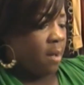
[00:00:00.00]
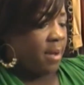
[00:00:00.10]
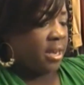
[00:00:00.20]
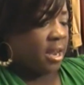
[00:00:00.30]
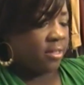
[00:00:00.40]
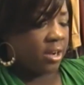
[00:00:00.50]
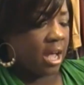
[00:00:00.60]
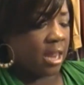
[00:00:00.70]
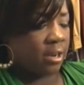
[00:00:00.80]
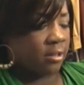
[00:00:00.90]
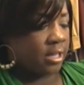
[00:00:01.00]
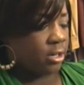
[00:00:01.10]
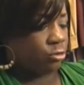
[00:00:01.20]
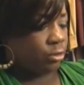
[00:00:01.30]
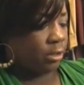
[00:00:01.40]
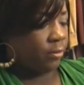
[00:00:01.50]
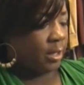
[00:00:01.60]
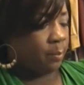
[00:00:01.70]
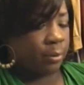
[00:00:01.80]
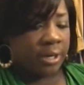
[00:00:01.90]
Another color that is
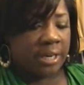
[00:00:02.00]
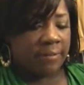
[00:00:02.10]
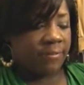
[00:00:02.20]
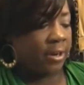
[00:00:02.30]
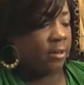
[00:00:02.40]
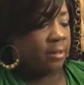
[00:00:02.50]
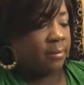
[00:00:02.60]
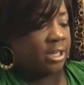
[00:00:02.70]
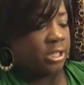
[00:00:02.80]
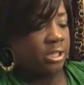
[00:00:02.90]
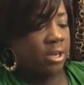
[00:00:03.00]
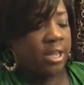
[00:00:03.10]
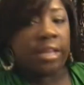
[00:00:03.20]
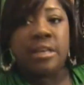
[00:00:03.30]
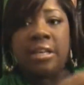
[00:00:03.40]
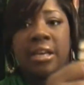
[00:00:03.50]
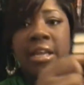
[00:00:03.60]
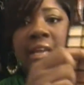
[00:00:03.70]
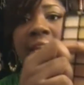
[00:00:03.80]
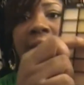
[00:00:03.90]
really pretty, and I figured let me just go ahead and